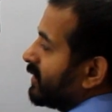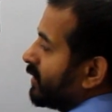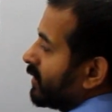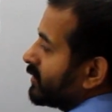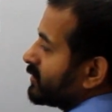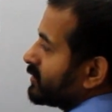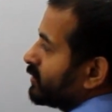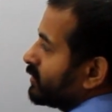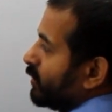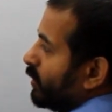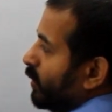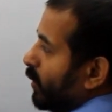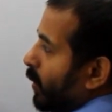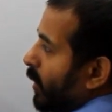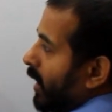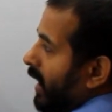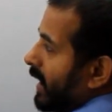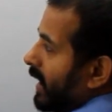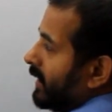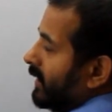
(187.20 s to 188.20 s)
equals
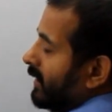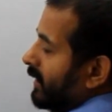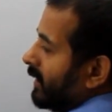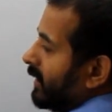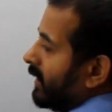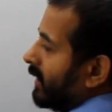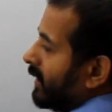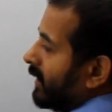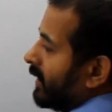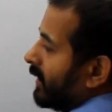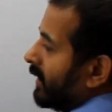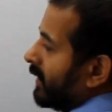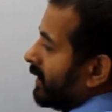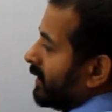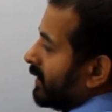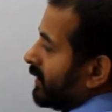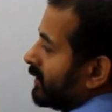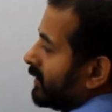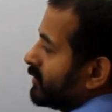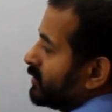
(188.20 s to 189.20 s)
to 1
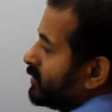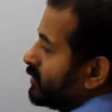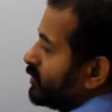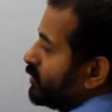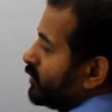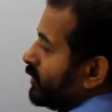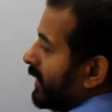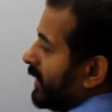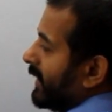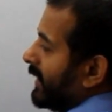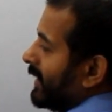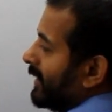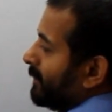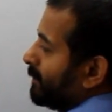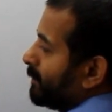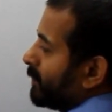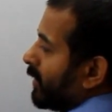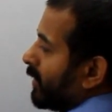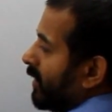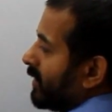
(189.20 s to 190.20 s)

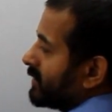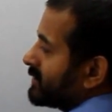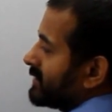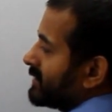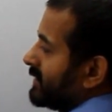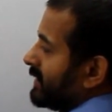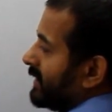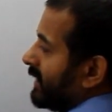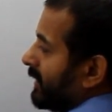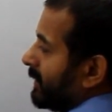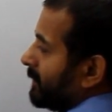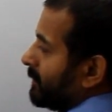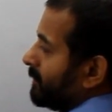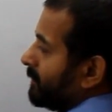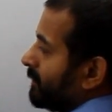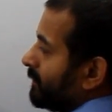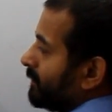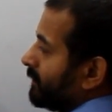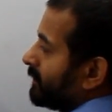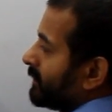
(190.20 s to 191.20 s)
2a plus b.
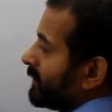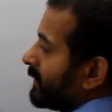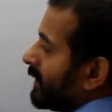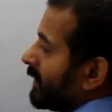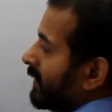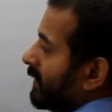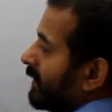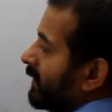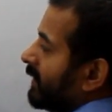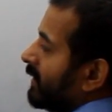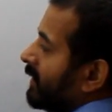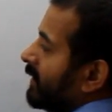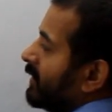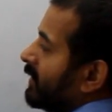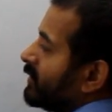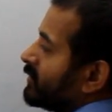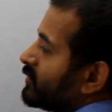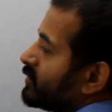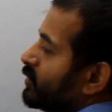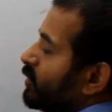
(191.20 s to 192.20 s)

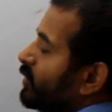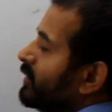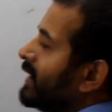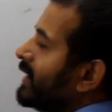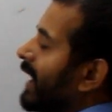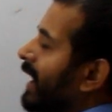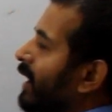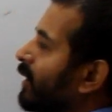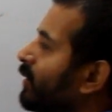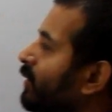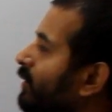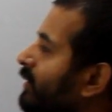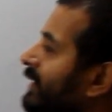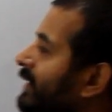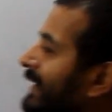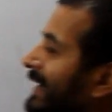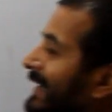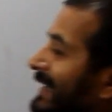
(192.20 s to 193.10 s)
So now